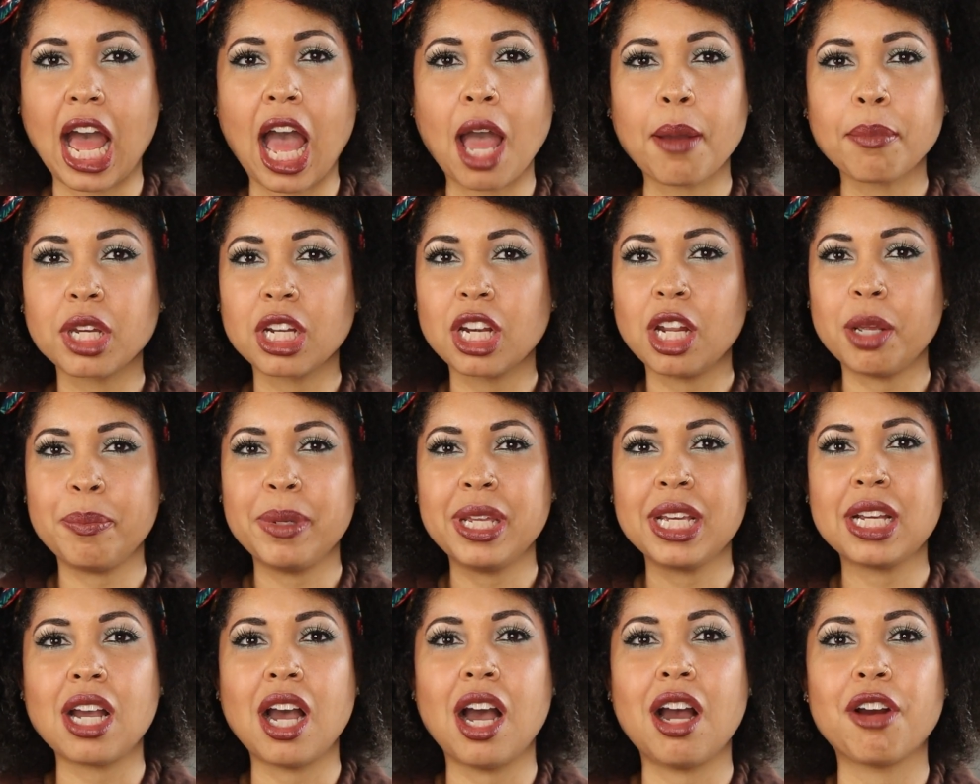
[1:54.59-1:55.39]
I'm gonna
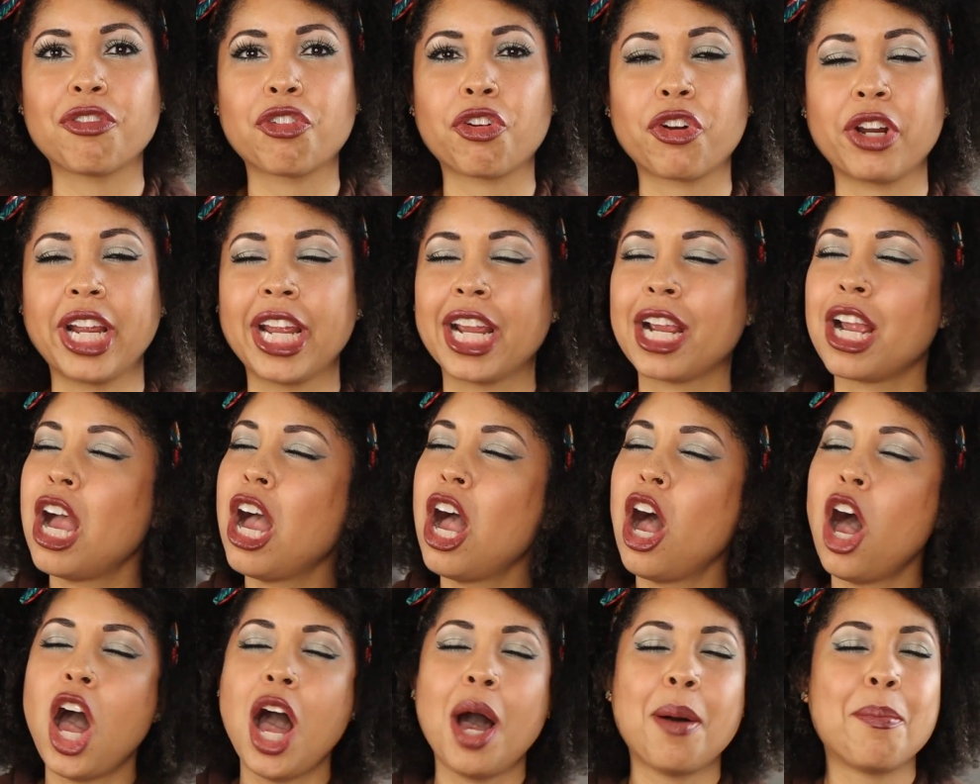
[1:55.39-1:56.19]
be covering
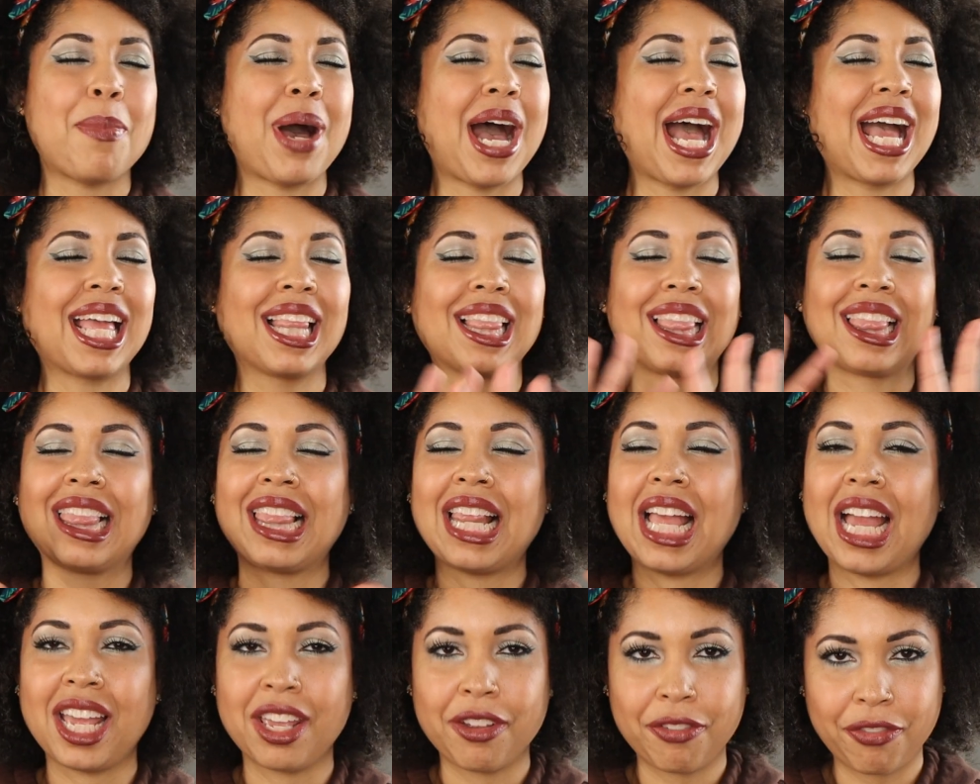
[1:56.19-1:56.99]
my
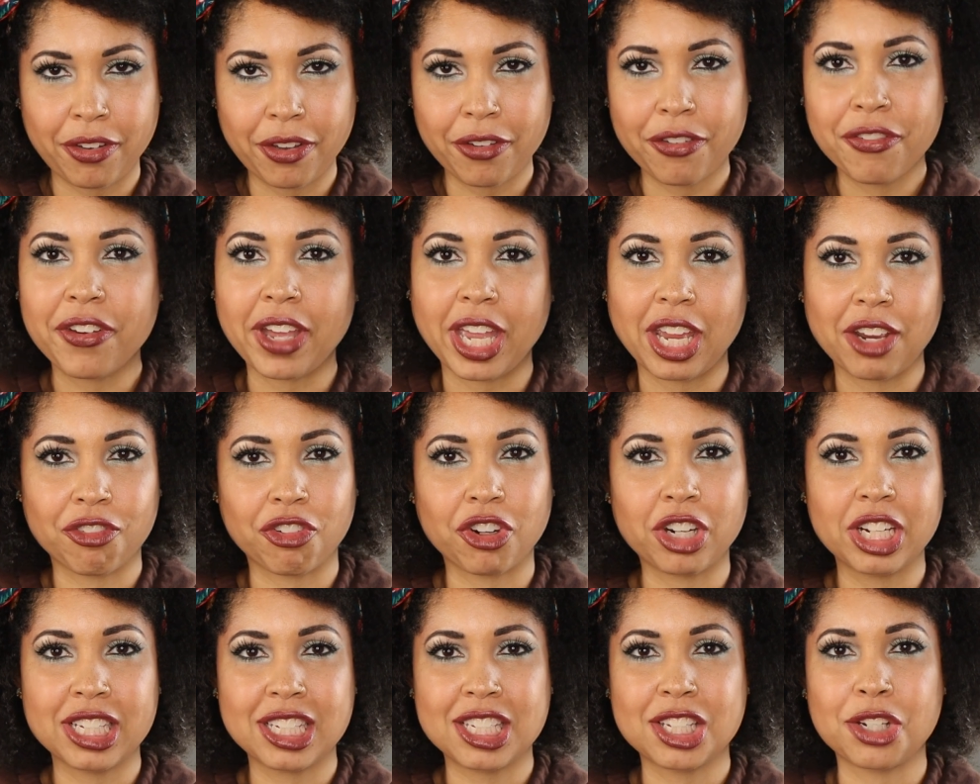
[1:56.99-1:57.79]
life
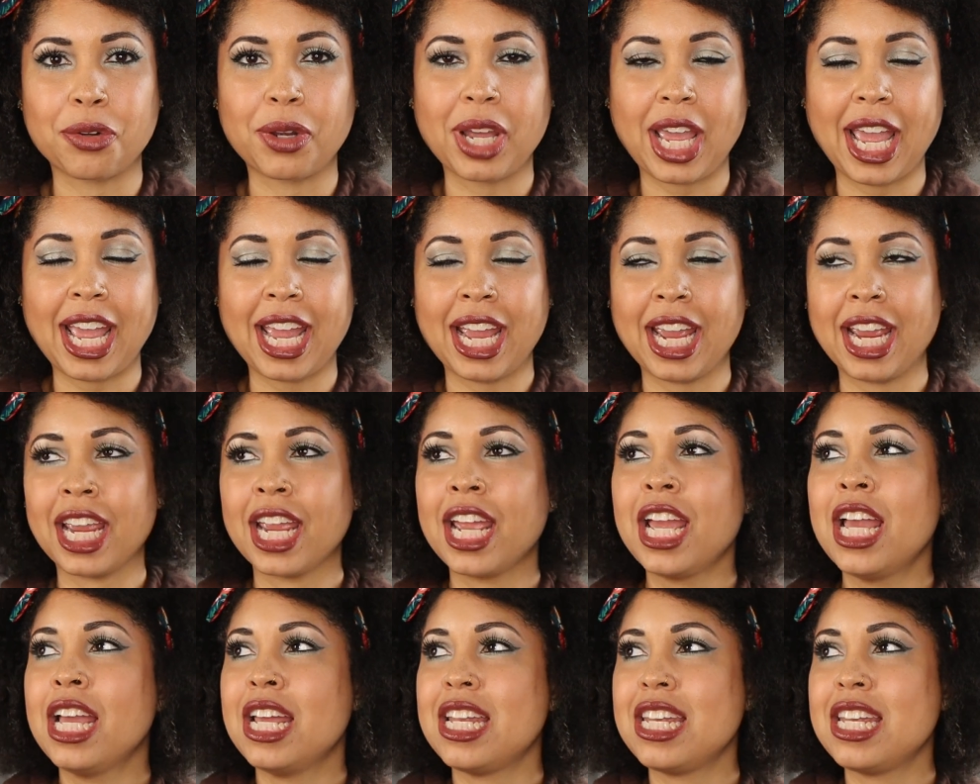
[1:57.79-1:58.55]
favorites, okay?